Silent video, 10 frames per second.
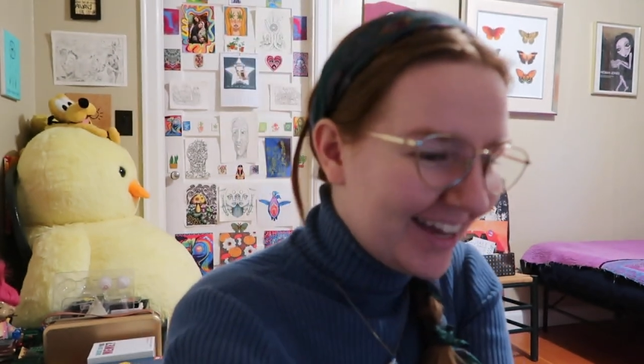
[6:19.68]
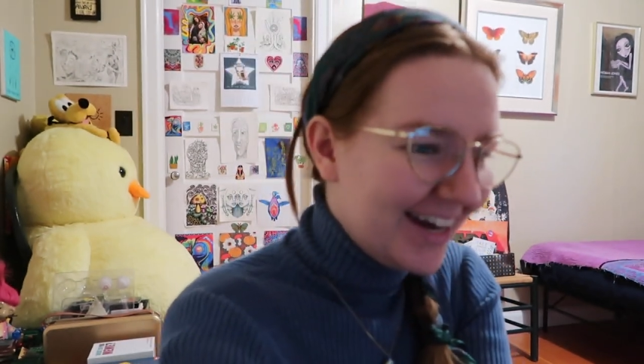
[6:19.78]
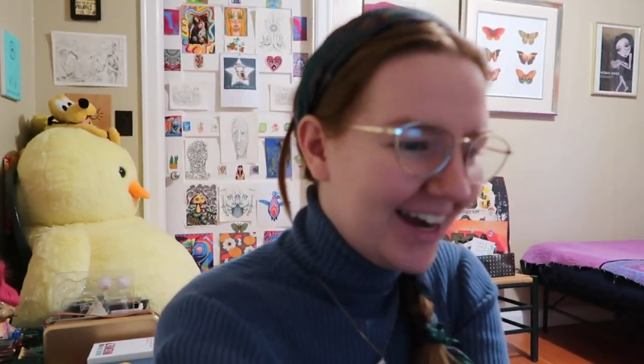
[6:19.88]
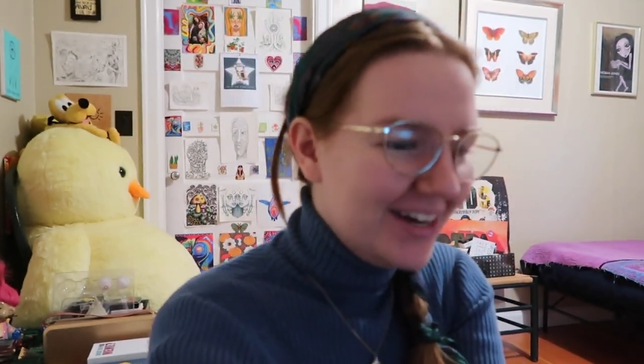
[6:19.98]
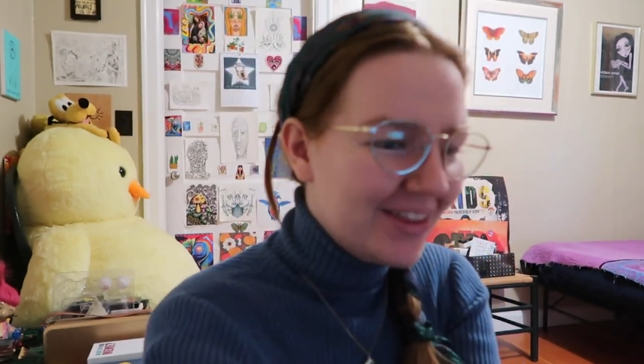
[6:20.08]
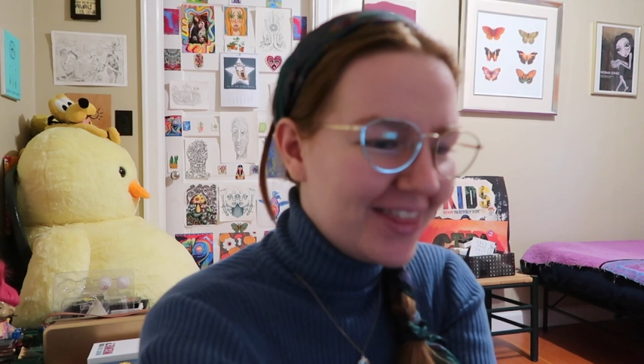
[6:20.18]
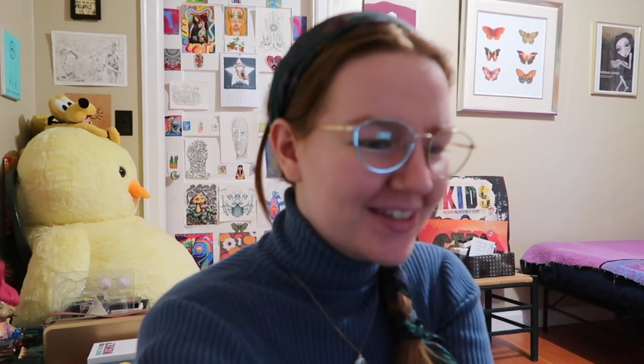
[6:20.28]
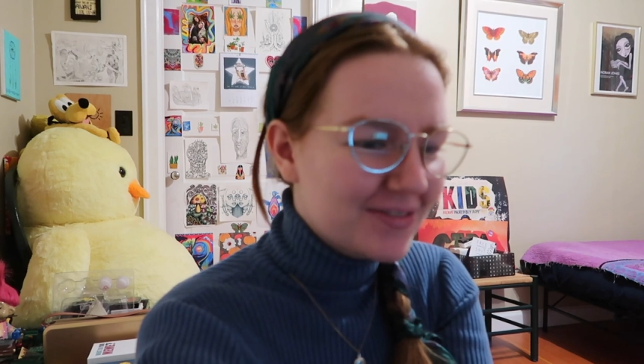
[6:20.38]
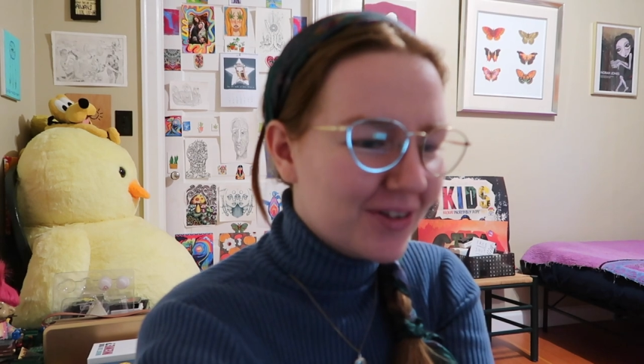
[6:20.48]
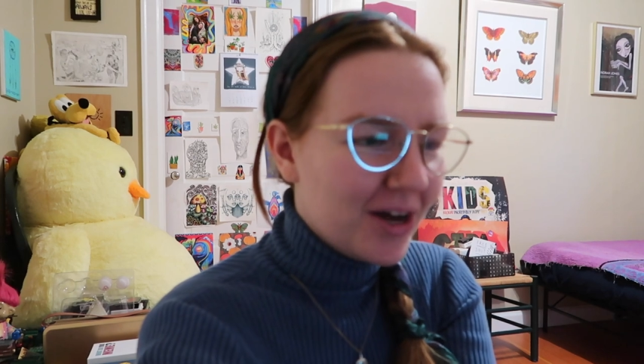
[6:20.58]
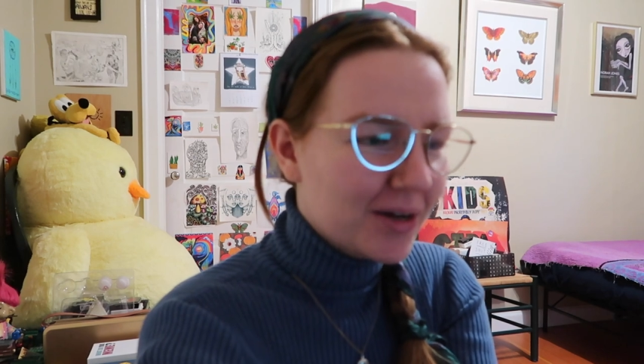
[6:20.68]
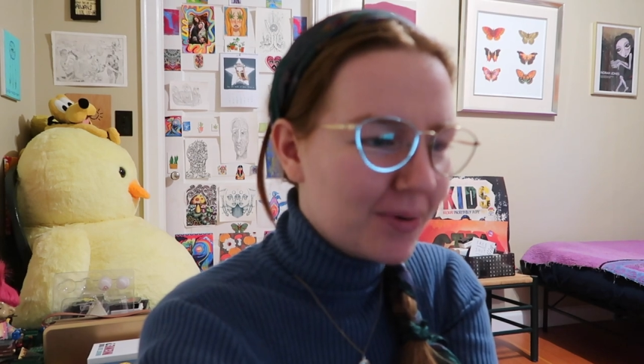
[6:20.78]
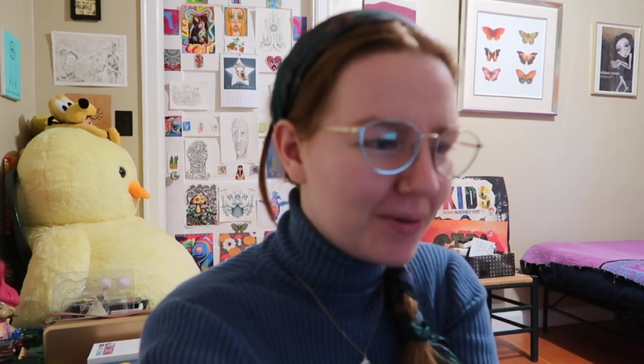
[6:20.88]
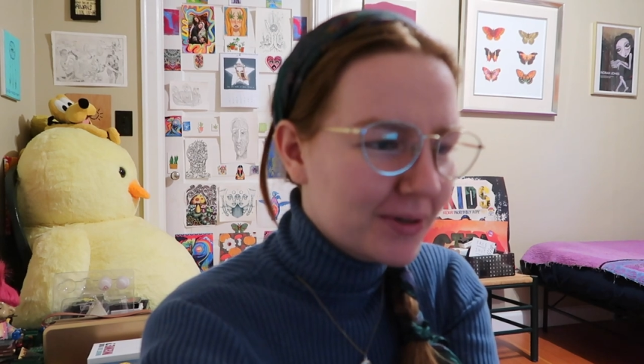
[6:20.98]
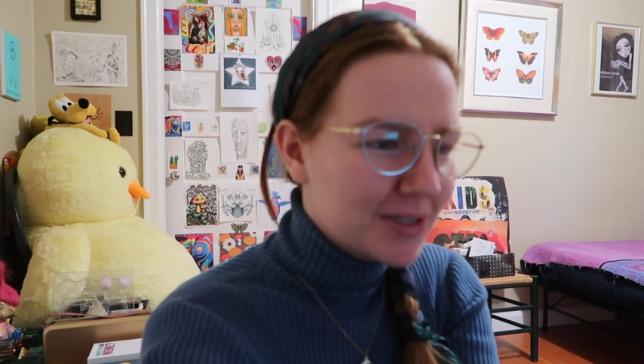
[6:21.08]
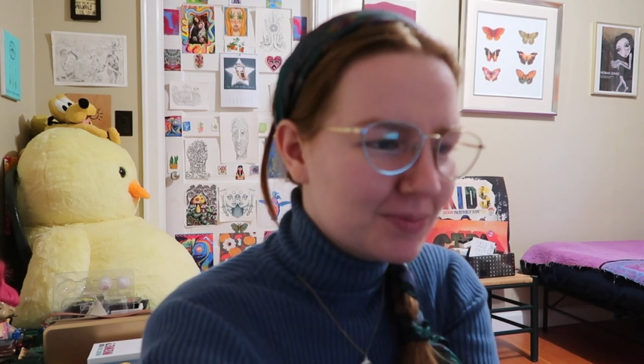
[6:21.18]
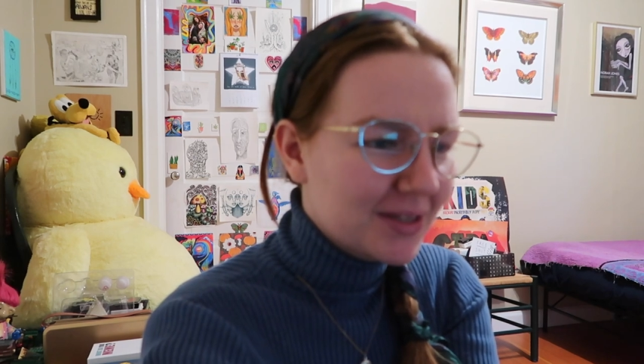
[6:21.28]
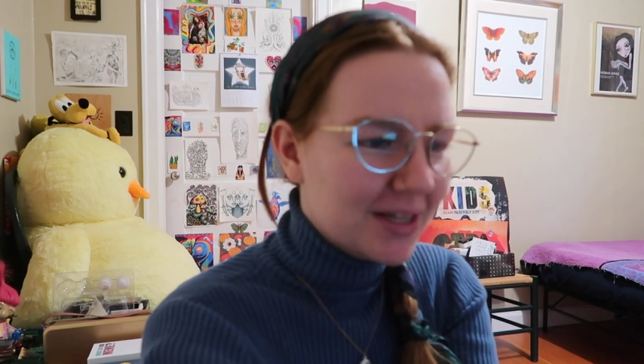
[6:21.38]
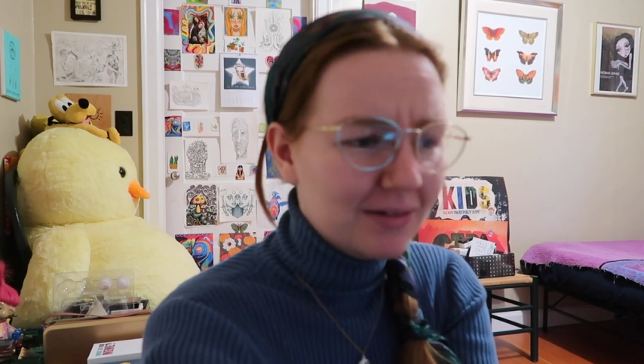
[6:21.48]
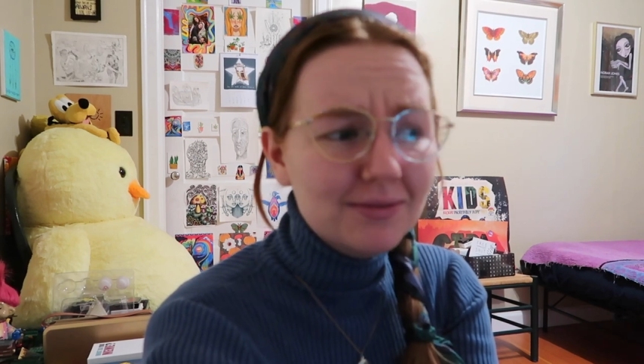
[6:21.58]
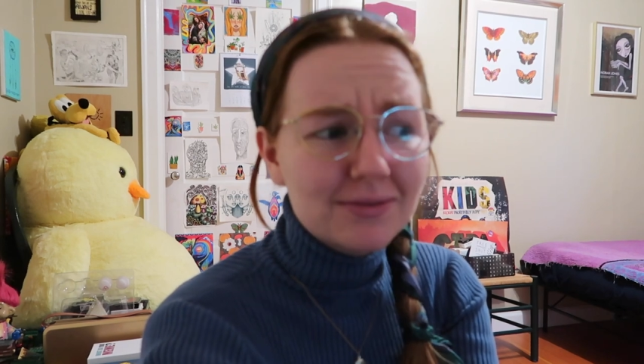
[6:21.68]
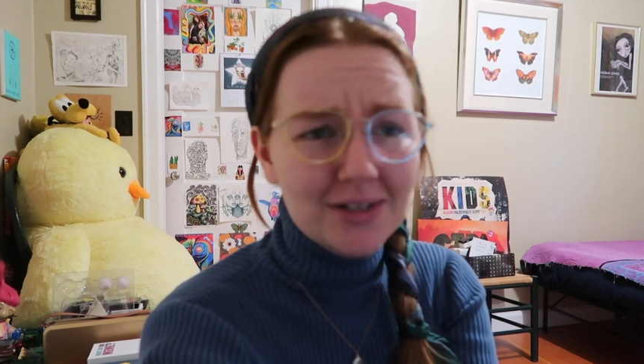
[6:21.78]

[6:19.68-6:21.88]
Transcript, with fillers: and I know that this vlog probably has been like